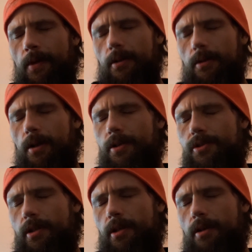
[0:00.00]

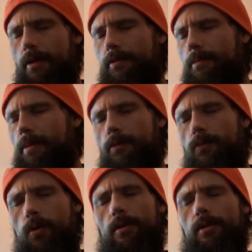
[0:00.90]
largely governed by
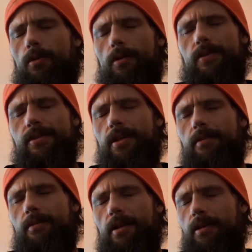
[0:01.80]
warlords
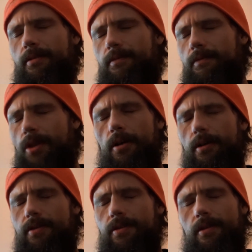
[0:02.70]
and like
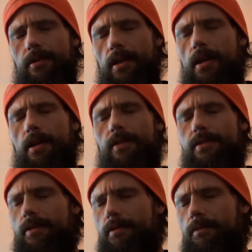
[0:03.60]
thugs and gangs
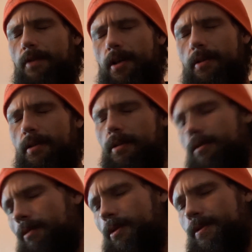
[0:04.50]
and fucking
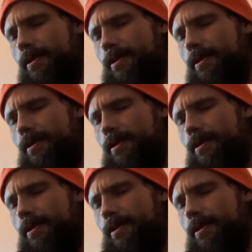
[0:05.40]
criminals